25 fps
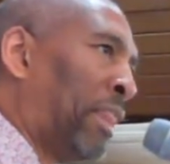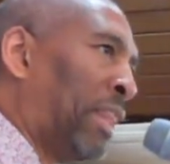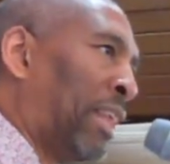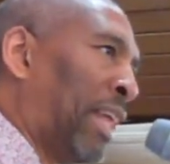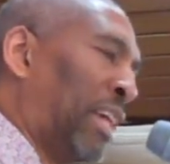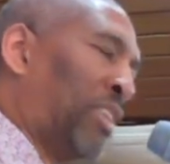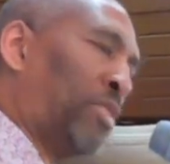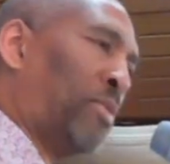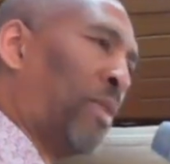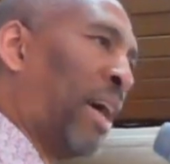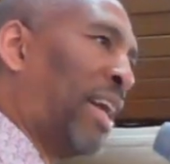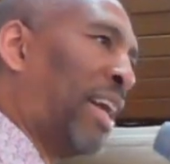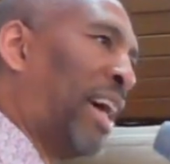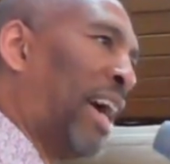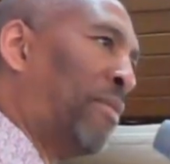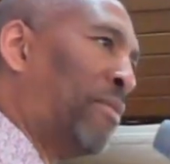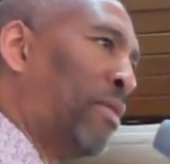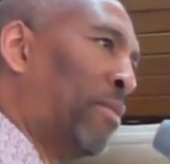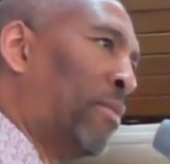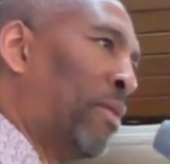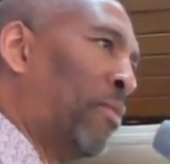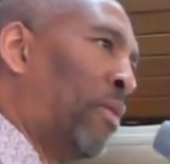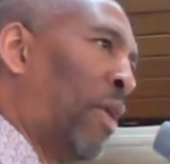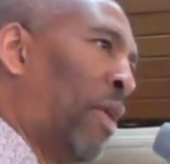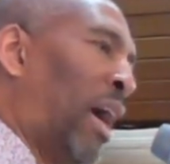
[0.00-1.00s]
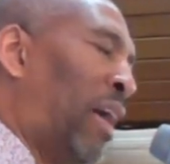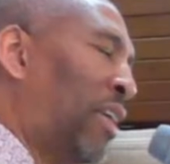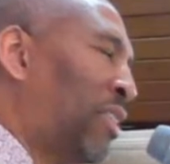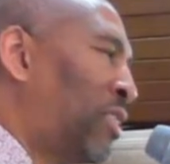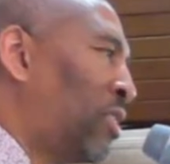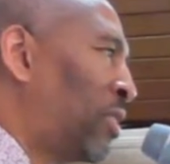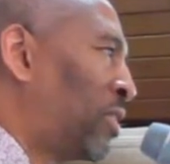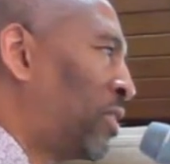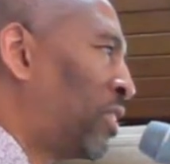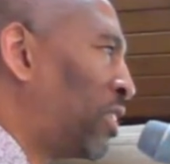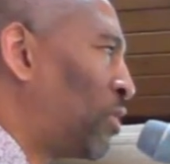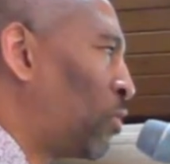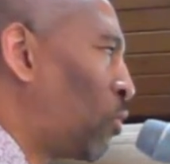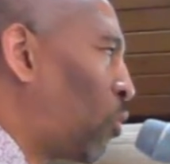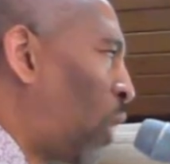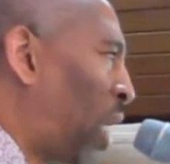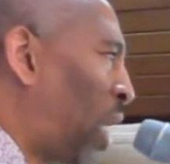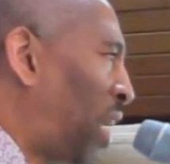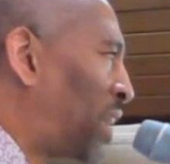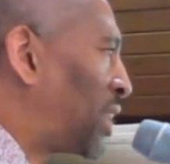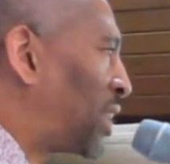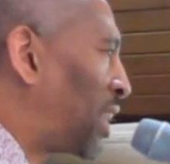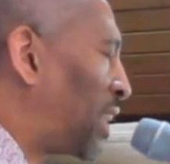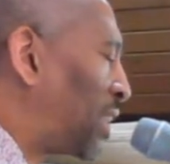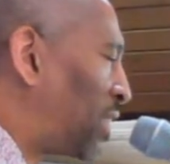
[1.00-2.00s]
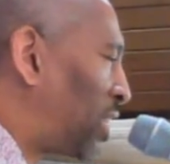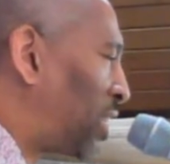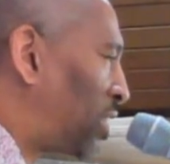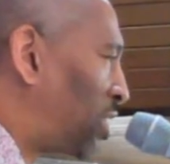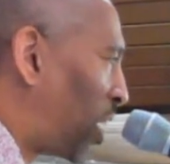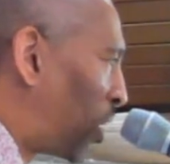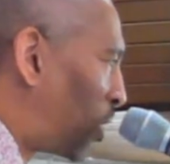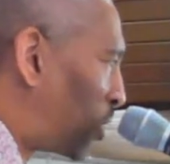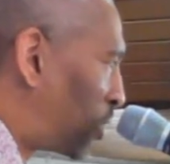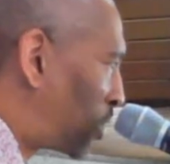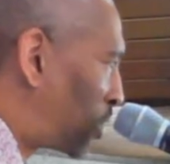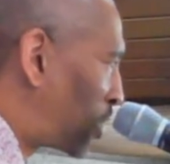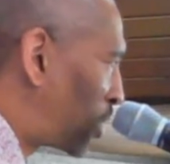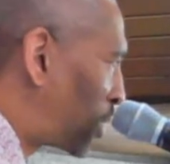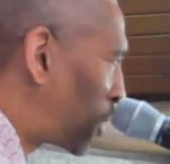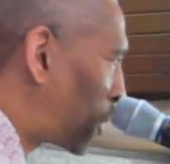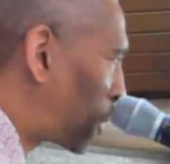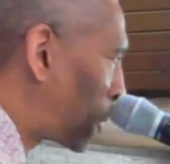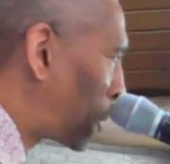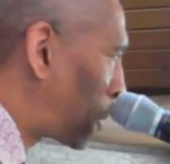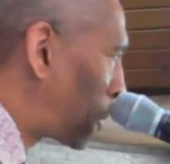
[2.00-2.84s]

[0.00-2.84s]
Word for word: That's right, Ann. Remember how you couldn't wait to get to church?